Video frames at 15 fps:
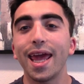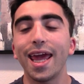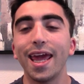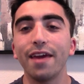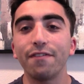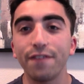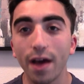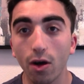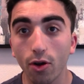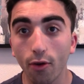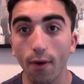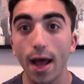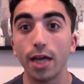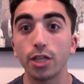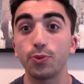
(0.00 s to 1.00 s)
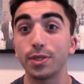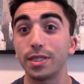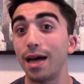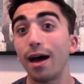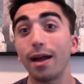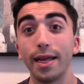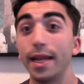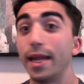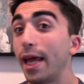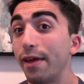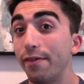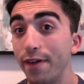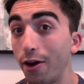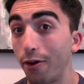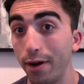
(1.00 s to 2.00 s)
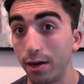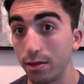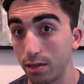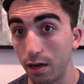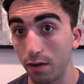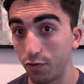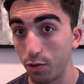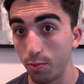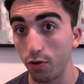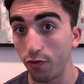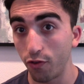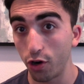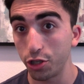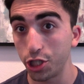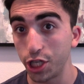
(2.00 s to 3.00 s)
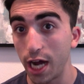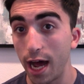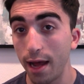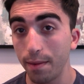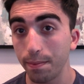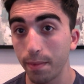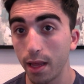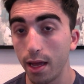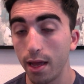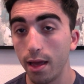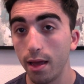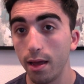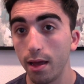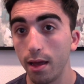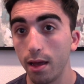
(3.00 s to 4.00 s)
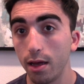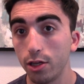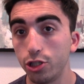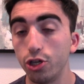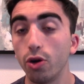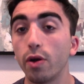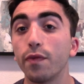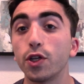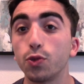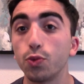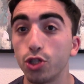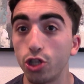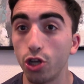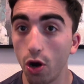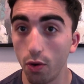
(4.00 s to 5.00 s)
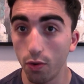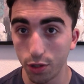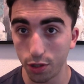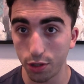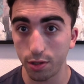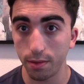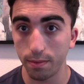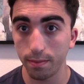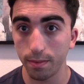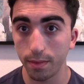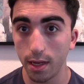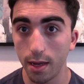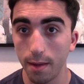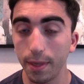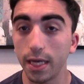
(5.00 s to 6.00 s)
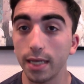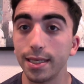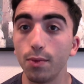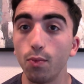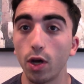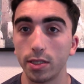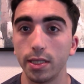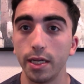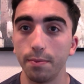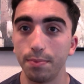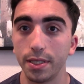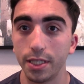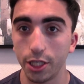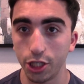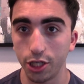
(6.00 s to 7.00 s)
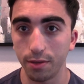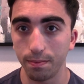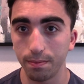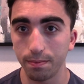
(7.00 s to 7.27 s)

If Alcaraz was not hitting a very uncomfortable first shot, Djokovic was toast because he wasn't in position,